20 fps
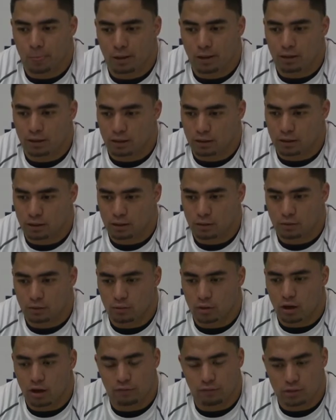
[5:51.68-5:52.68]
and you
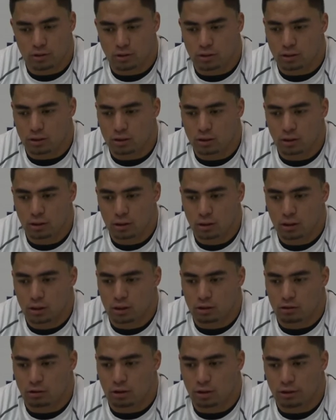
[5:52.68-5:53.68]
know, obviously,
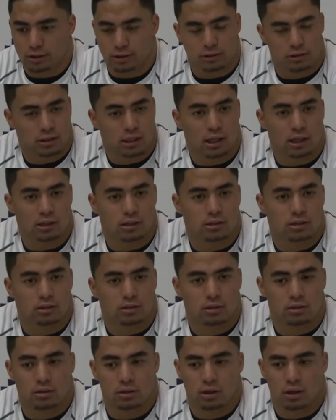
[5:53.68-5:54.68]
you know, all these
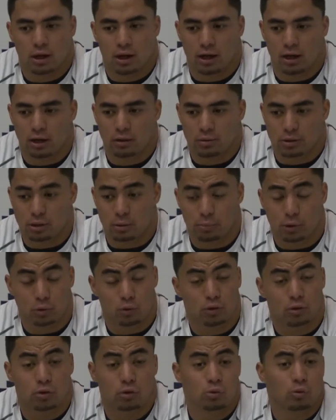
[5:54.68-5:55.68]
tests. It's something you
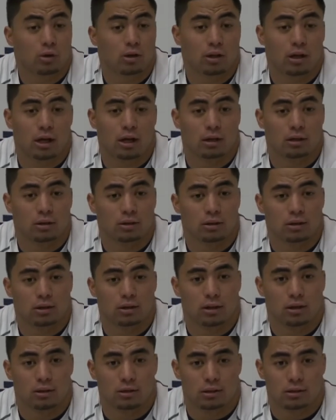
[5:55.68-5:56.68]
want to do well at.
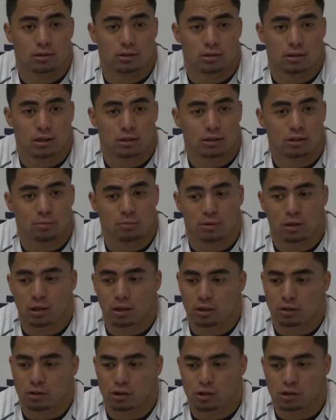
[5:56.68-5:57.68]
It's not something that,
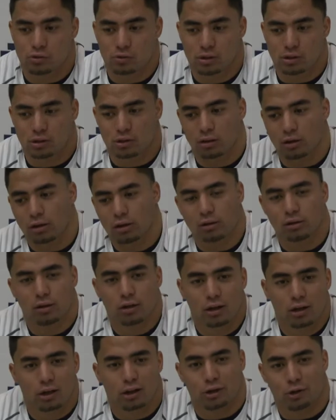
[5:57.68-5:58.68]
you know, you just want to say, oh,
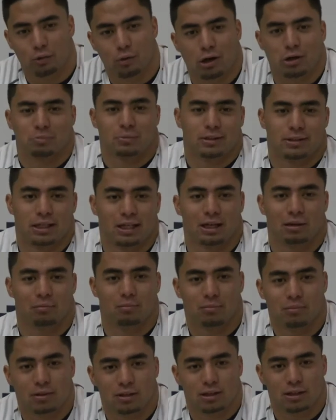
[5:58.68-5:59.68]
you know, watch my
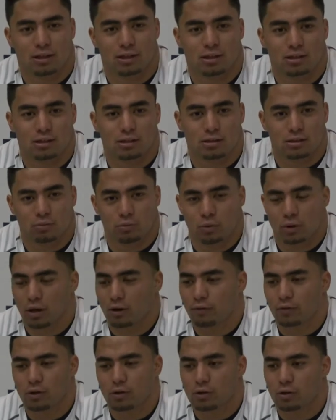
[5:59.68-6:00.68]
tape. You know, it's
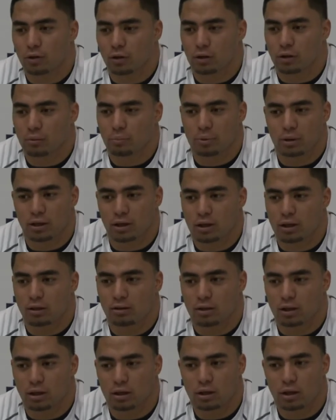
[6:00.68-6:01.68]
whenever you're competing
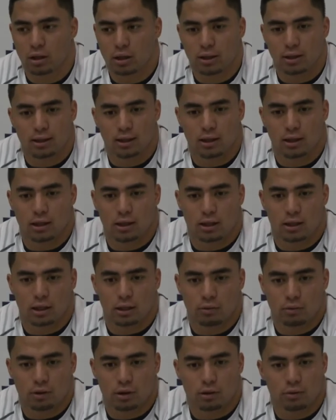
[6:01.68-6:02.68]
out there,
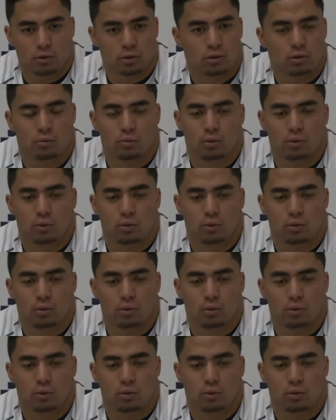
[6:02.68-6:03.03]
you want to do